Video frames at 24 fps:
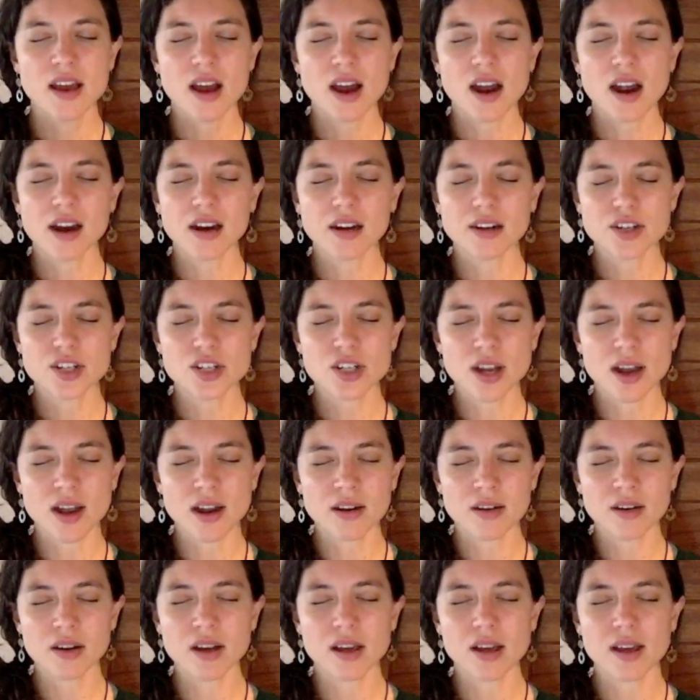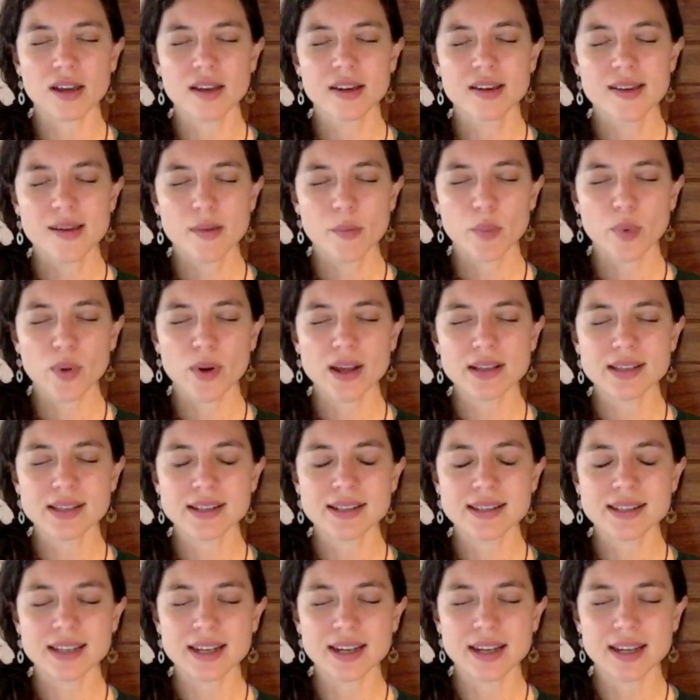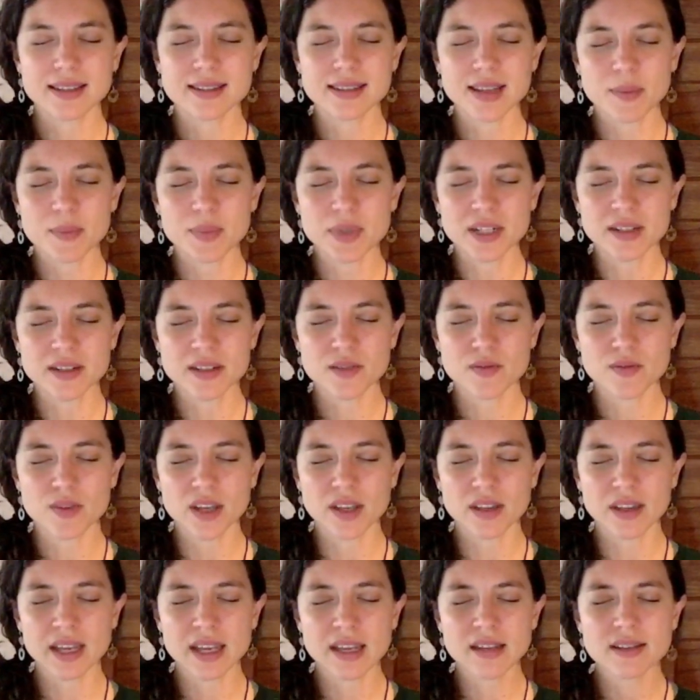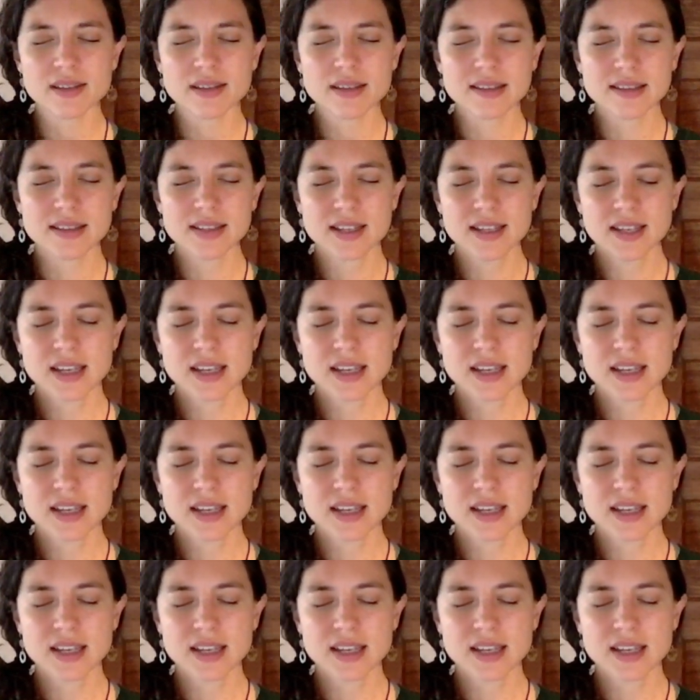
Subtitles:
heart chakra presence and acceptance feelings.